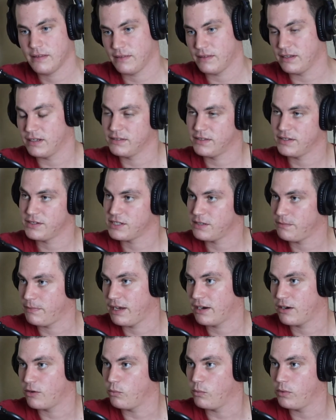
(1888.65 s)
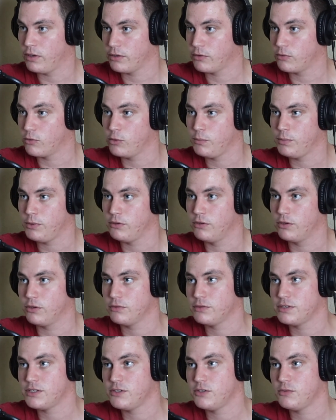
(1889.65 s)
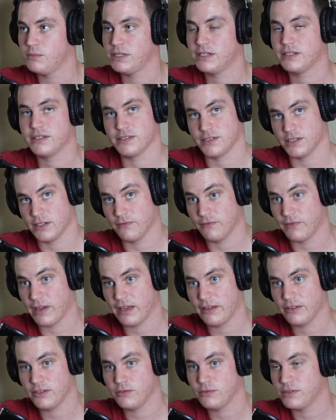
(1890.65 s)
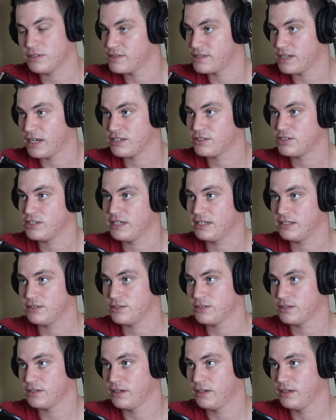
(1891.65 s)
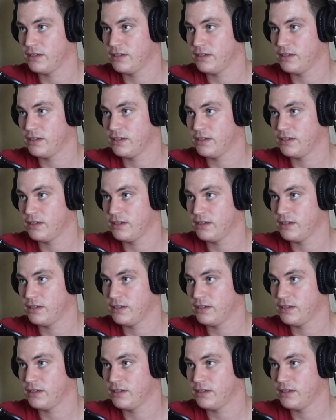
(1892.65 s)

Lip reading: then it doesn't matter what group you go to, because your value does not change.